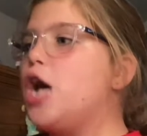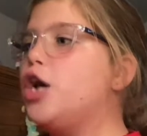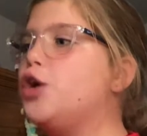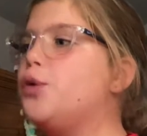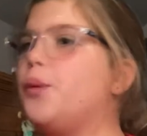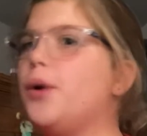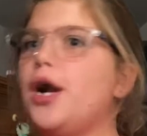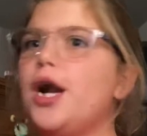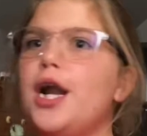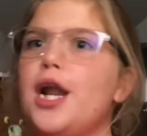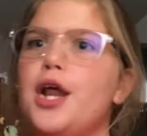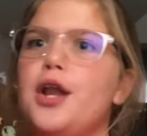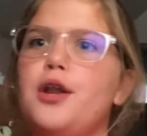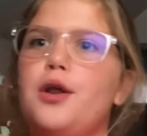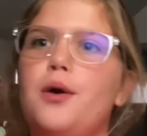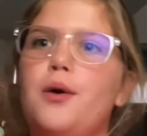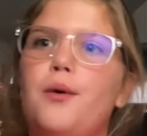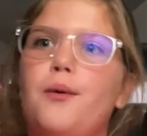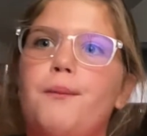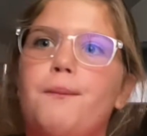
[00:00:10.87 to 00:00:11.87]
we're going to
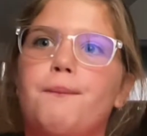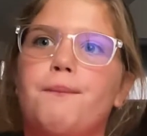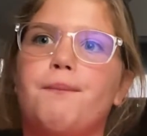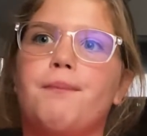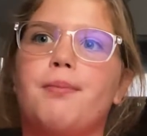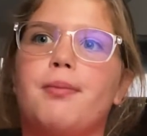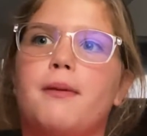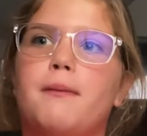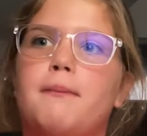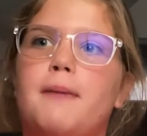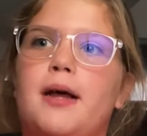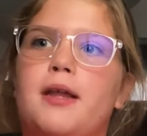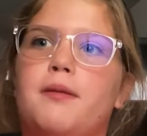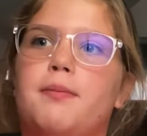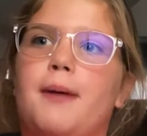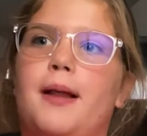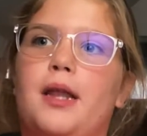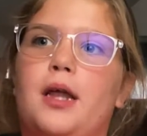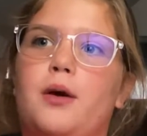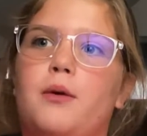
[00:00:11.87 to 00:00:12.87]
do my
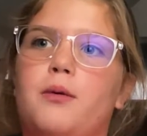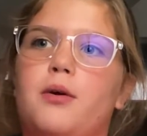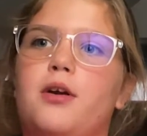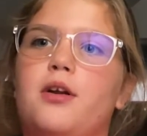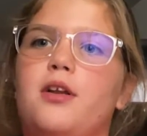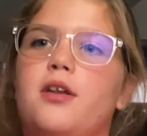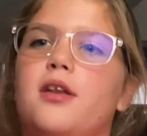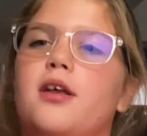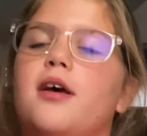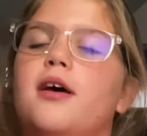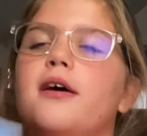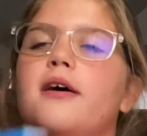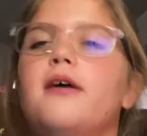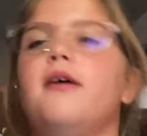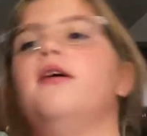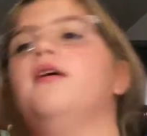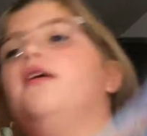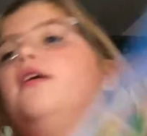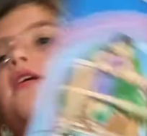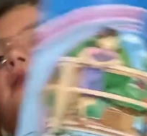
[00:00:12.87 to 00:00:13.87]
spelling words,
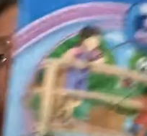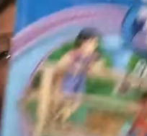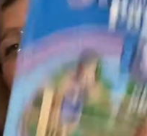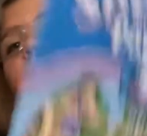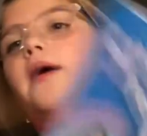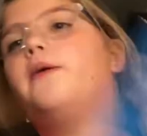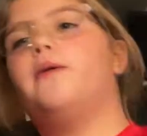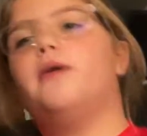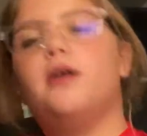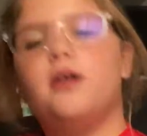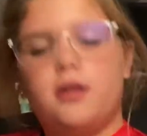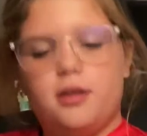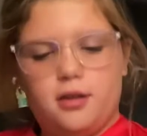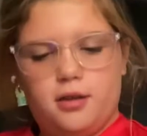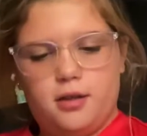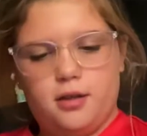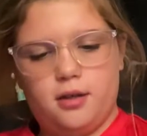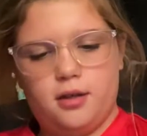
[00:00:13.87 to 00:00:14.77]
spelling words.